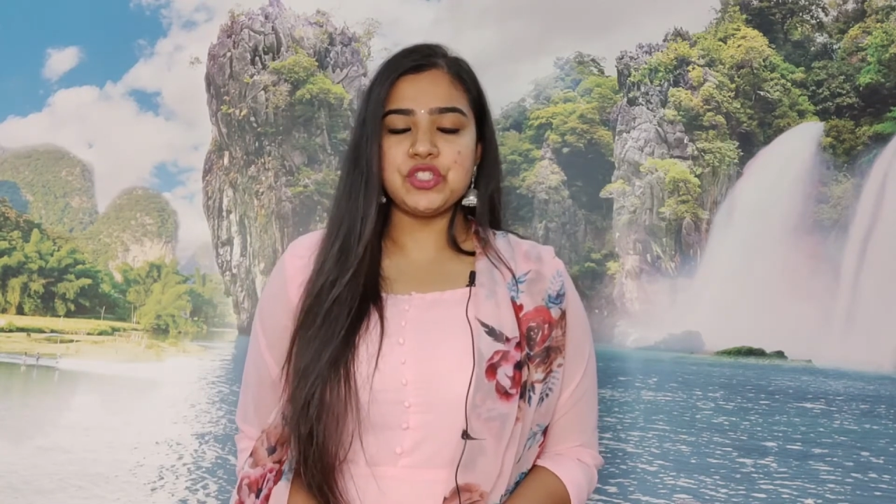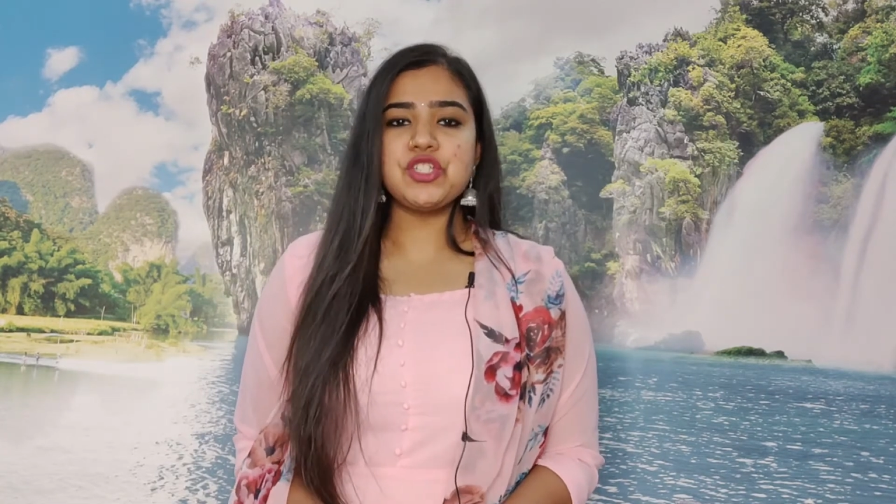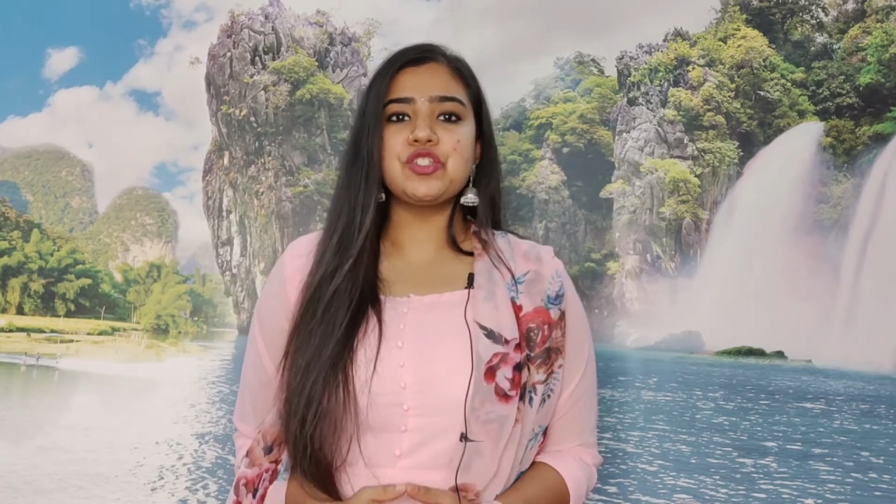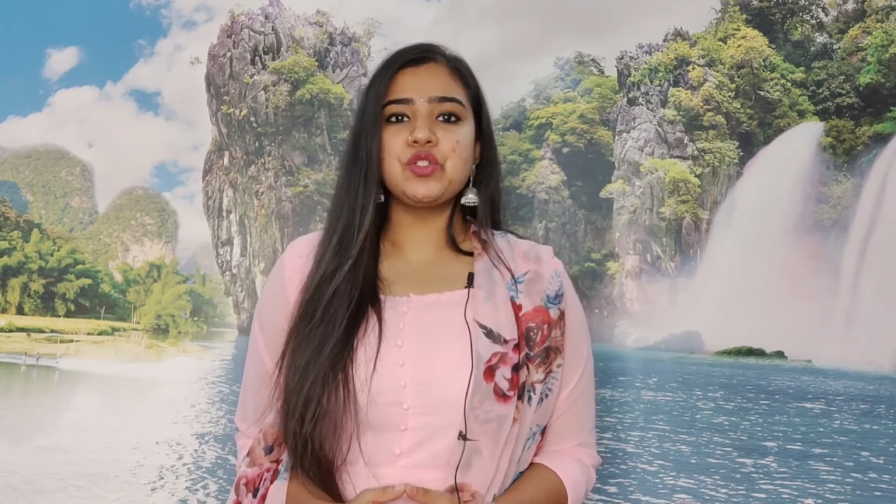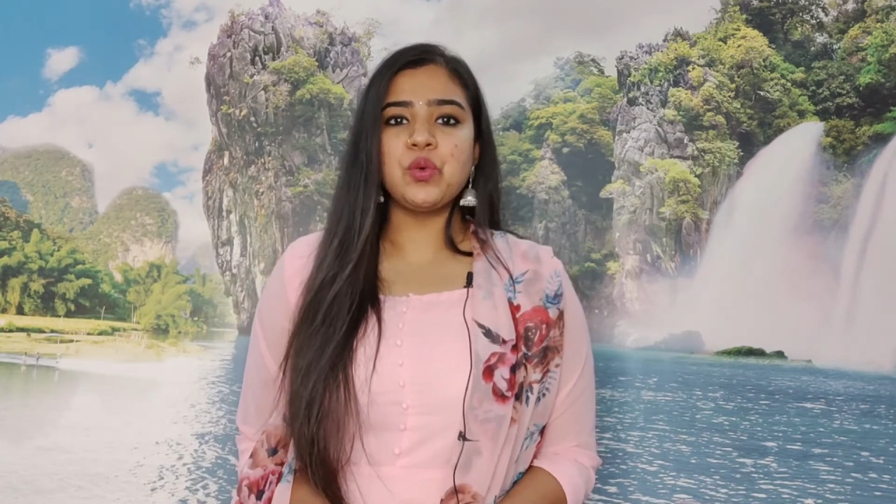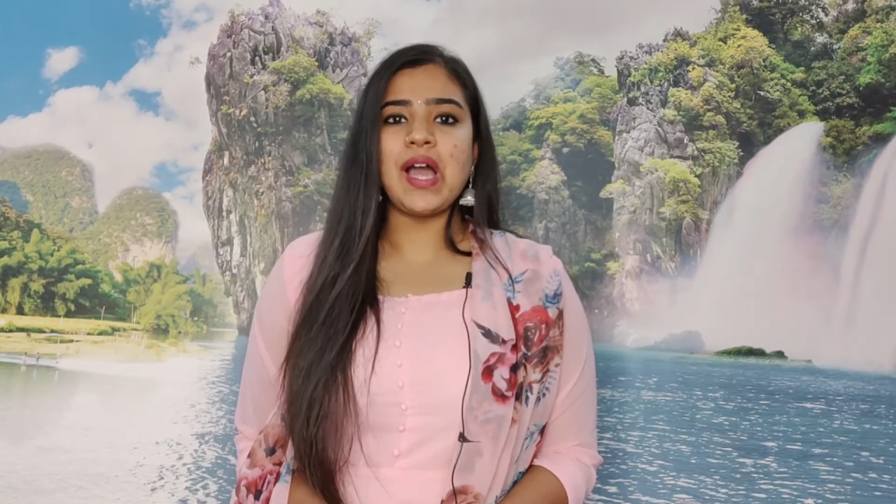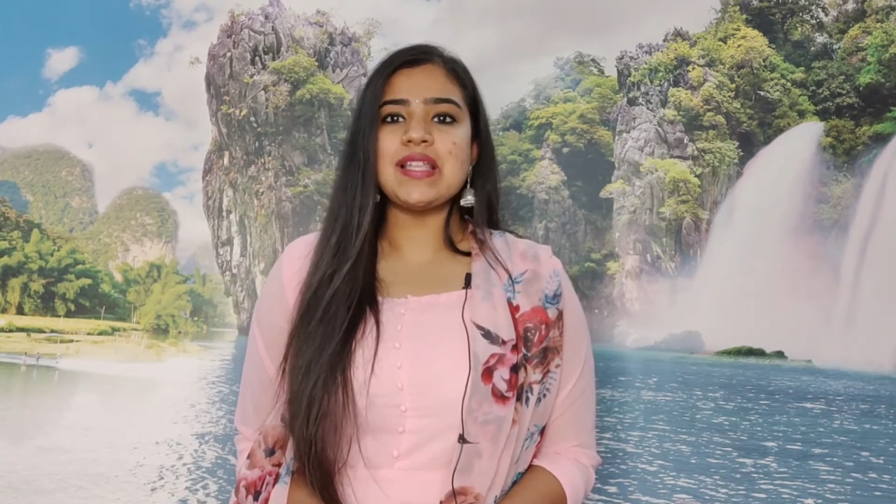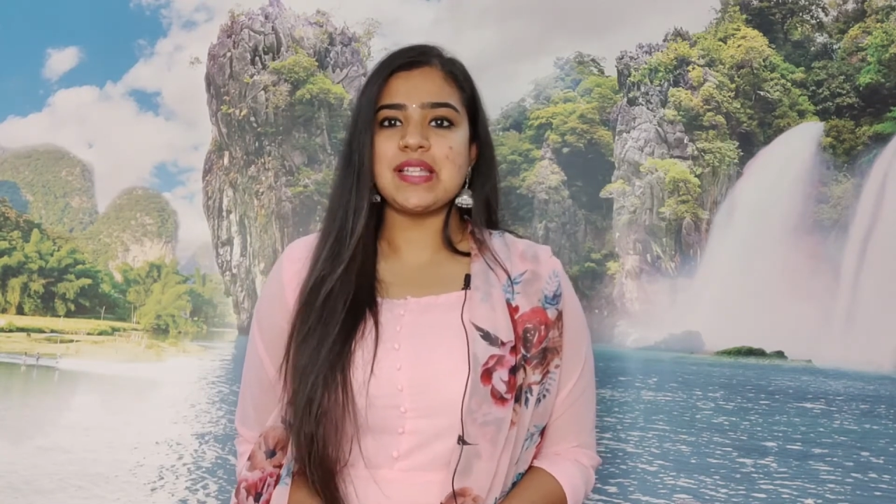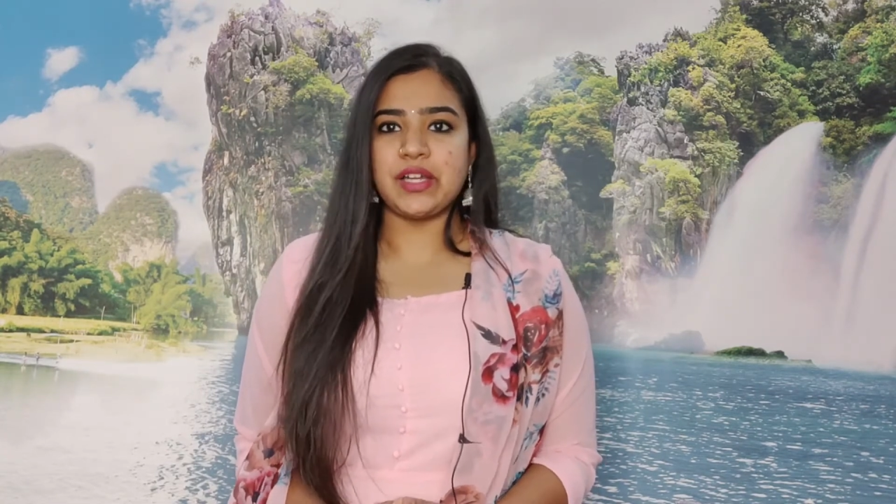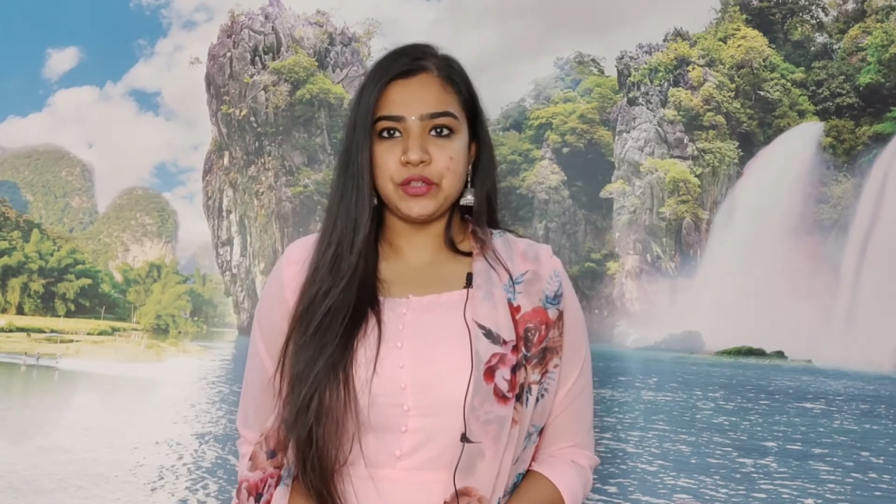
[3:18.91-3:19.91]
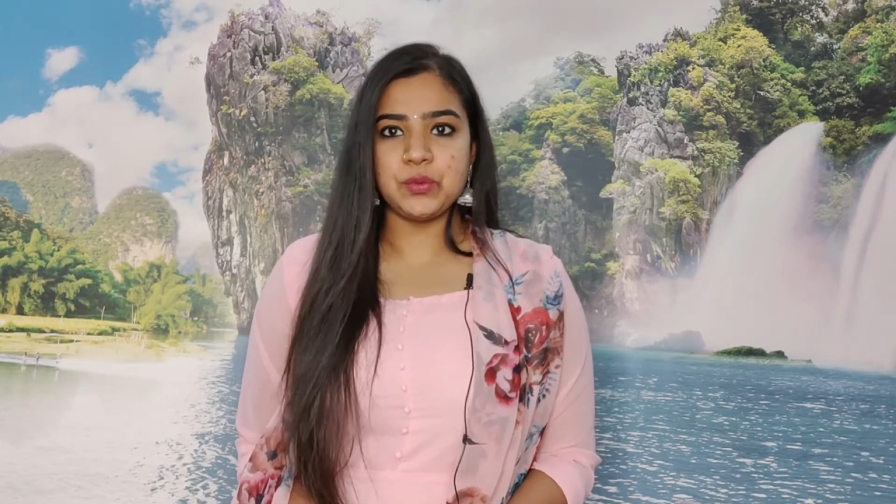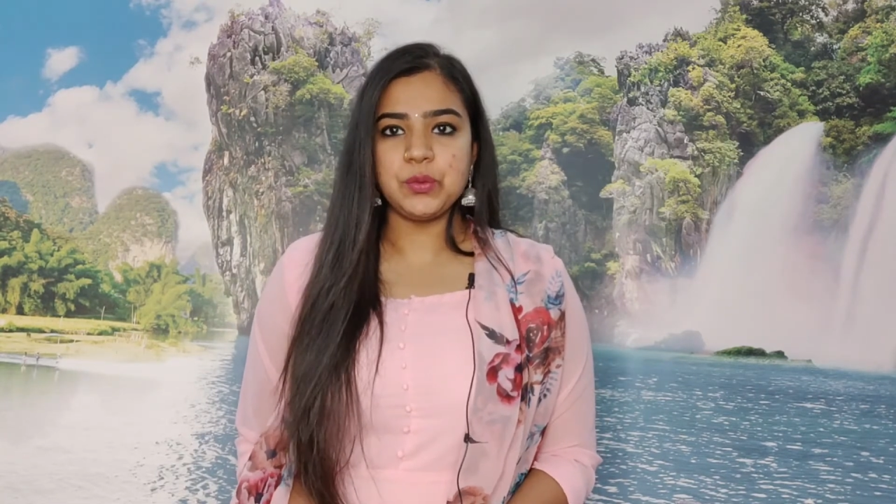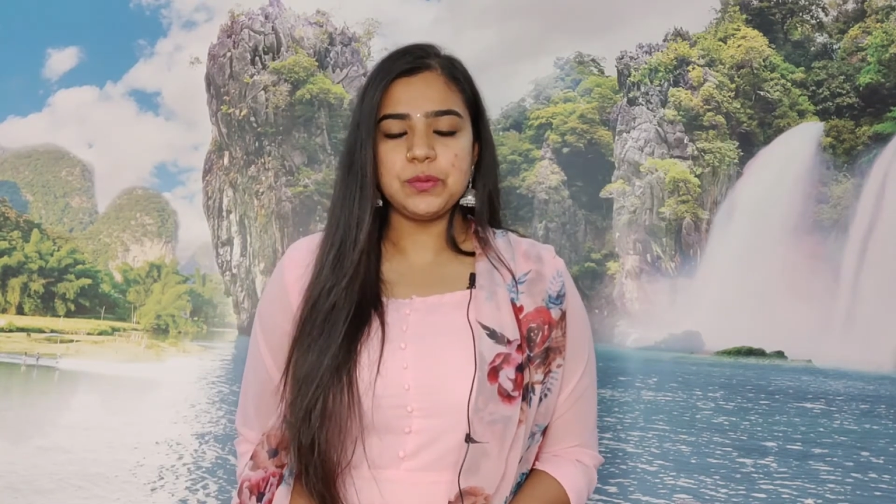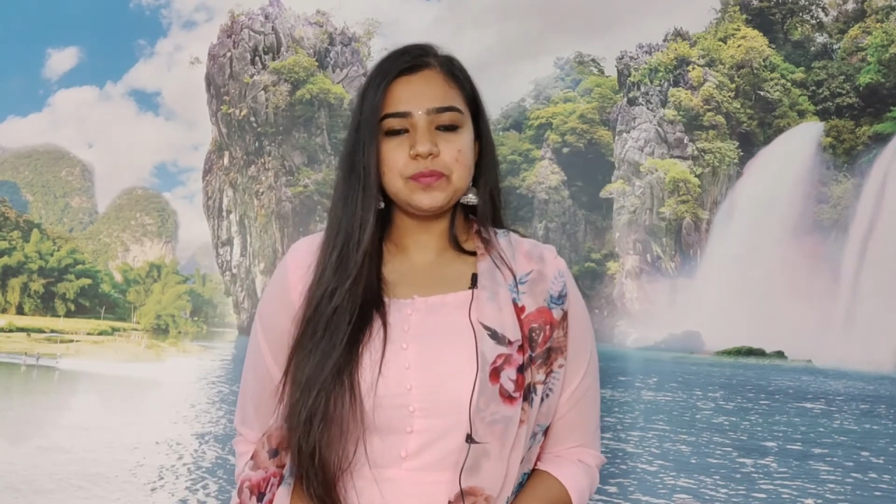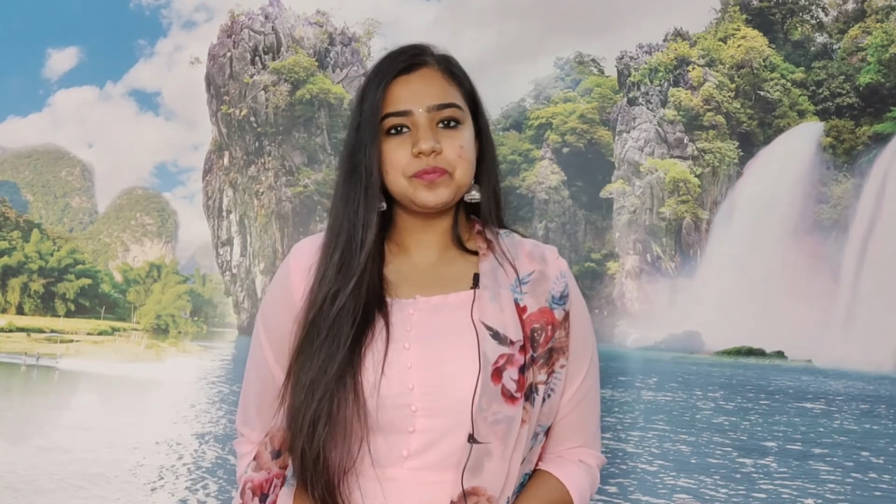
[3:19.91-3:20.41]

just do as I do.